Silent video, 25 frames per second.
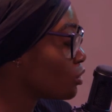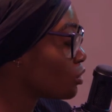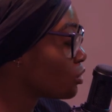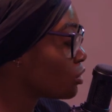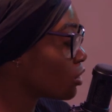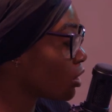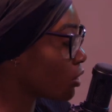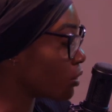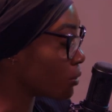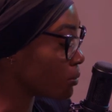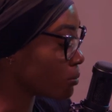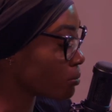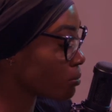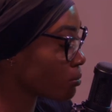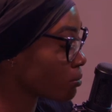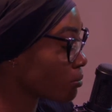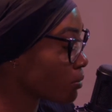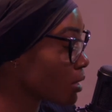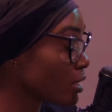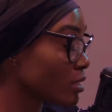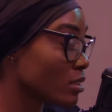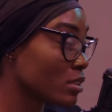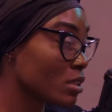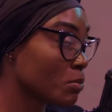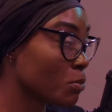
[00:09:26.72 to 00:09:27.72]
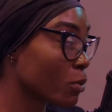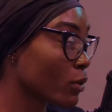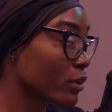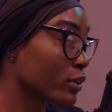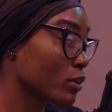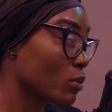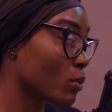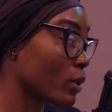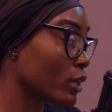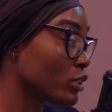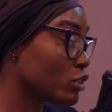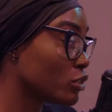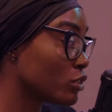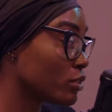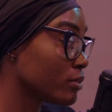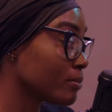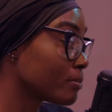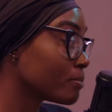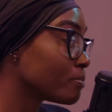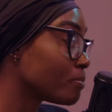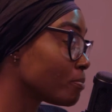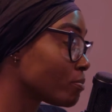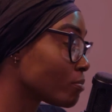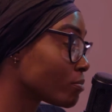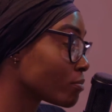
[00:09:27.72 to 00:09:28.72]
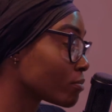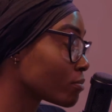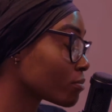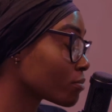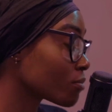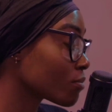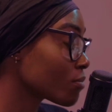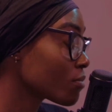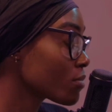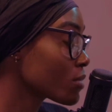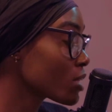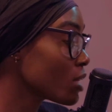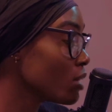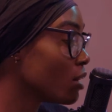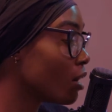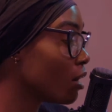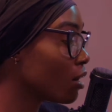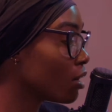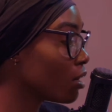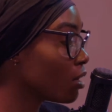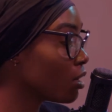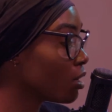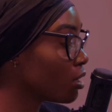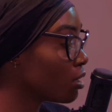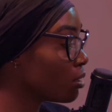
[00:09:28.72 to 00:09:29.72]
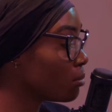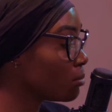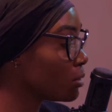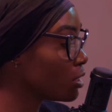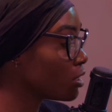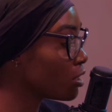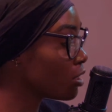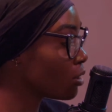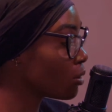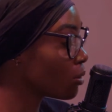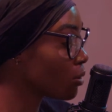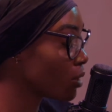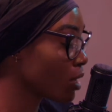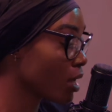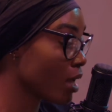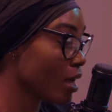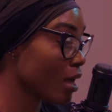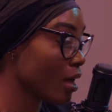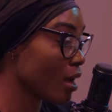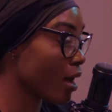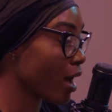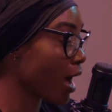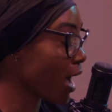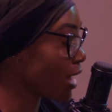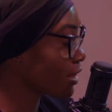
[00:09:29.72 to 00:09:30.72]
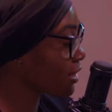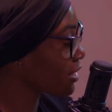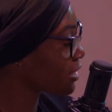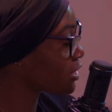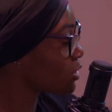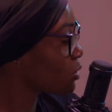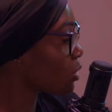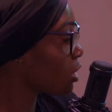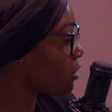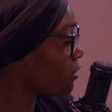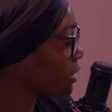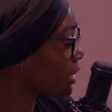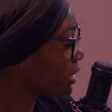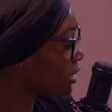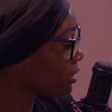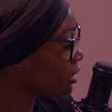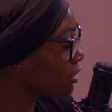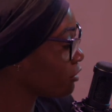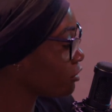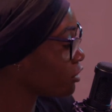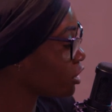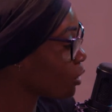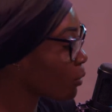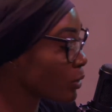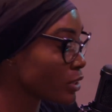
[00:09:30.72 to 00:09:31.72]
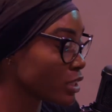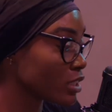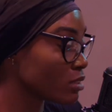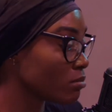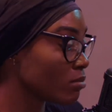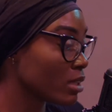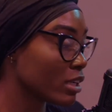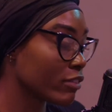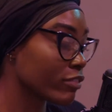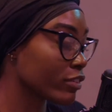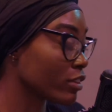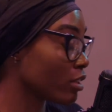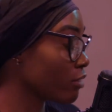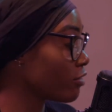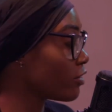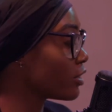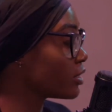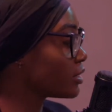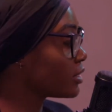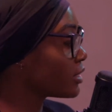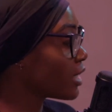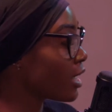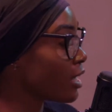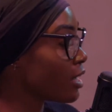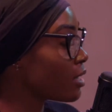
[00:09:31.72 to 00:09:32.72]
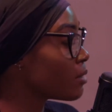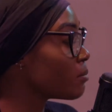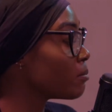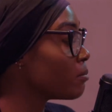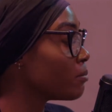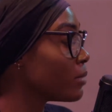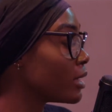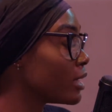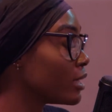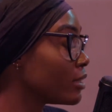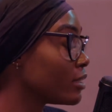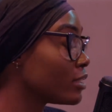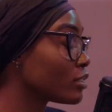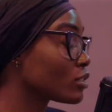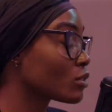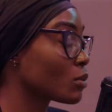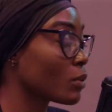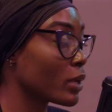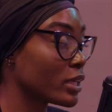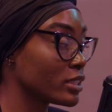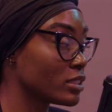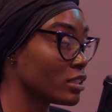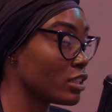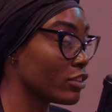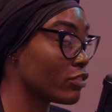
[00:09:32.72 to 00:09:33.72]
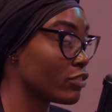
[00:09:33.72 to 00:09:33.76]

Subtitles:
So, it's an important question. I like you already, even though we're just meeting for the first time. But this question...